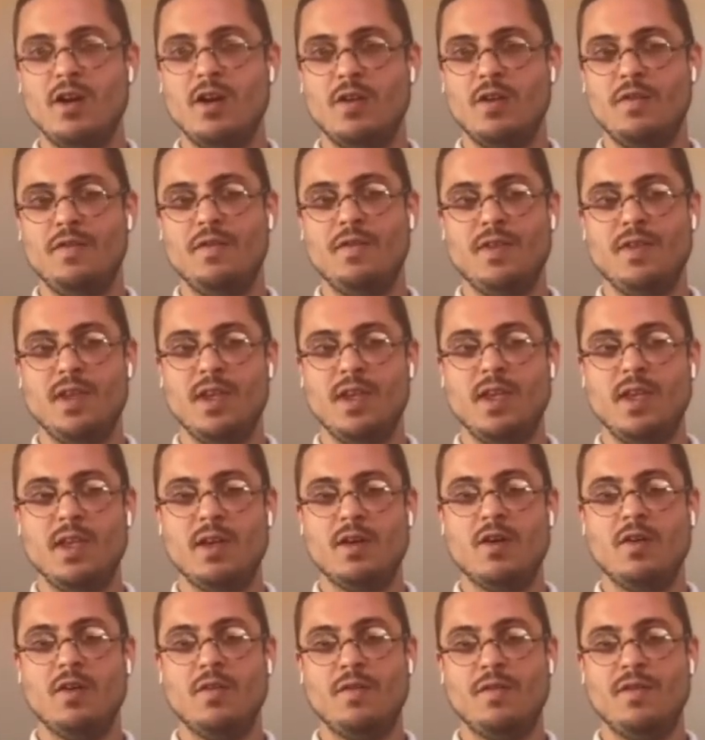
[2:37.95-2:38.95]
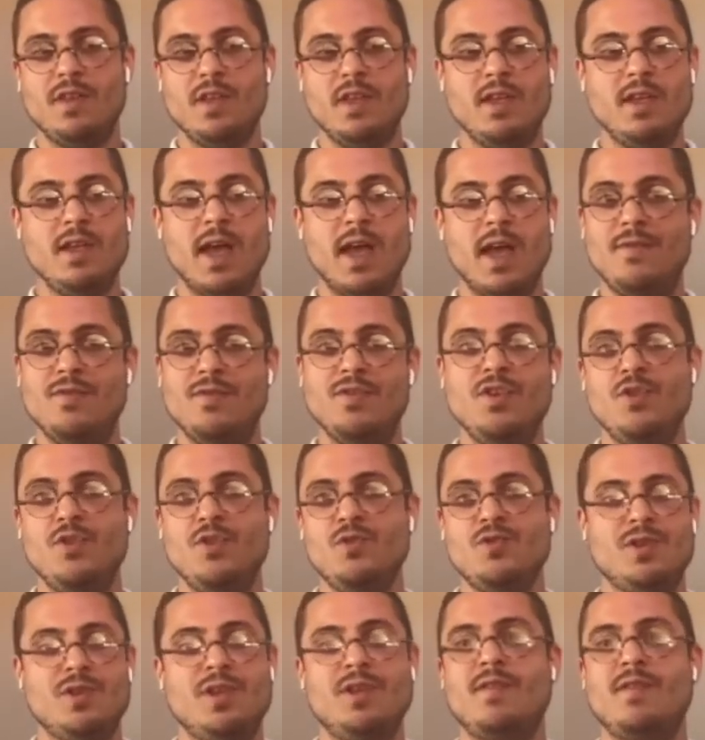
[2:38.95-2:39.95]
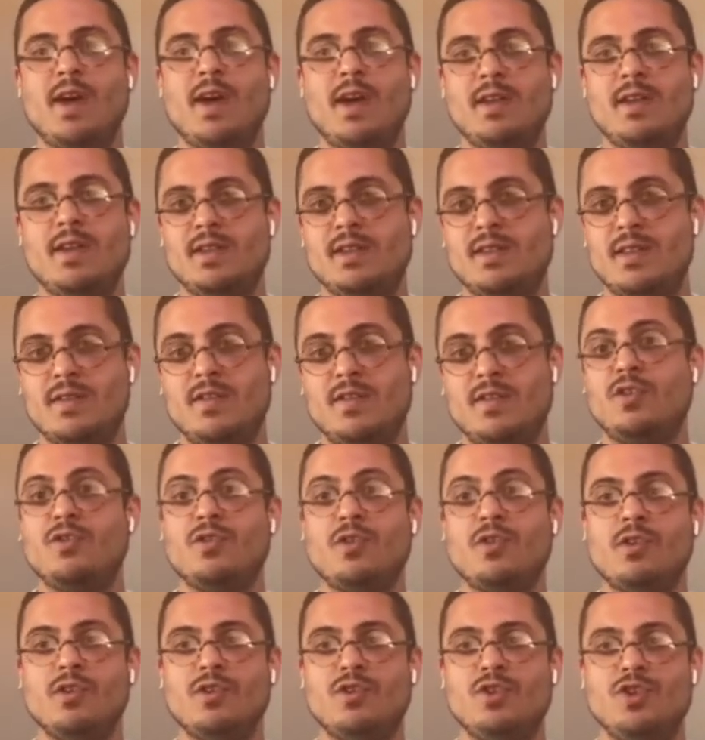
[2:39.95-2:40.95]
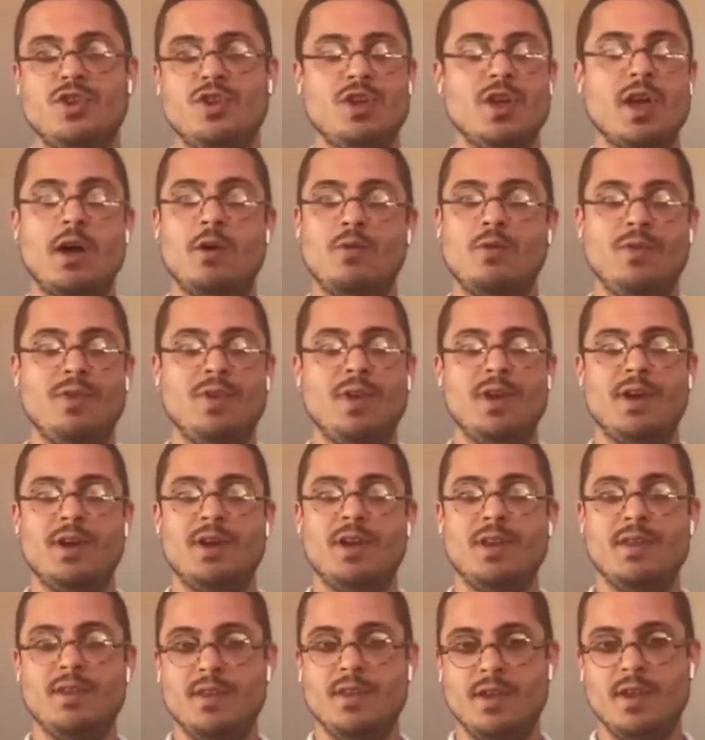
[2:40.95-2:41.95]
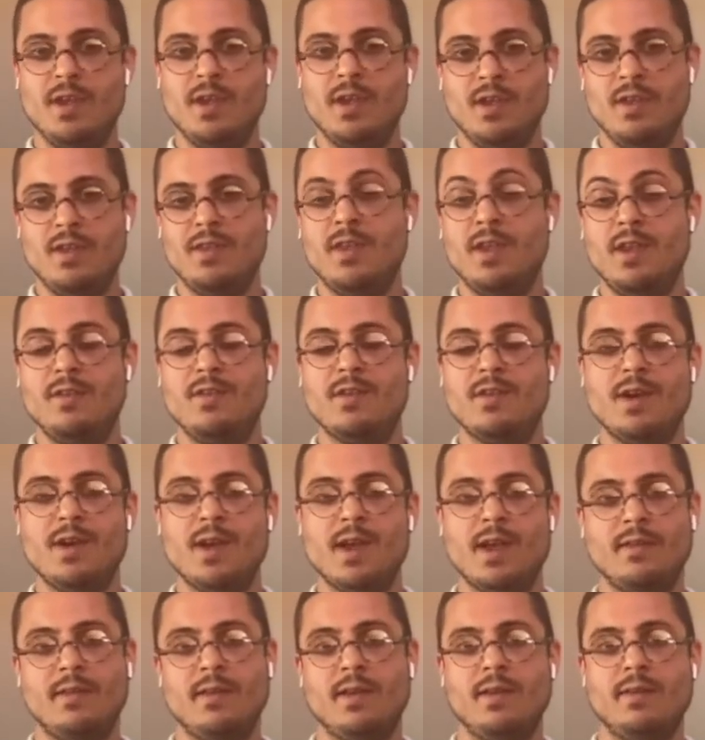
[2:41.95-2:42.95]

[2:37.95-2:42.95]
of the end user devices and technology out there in the internet.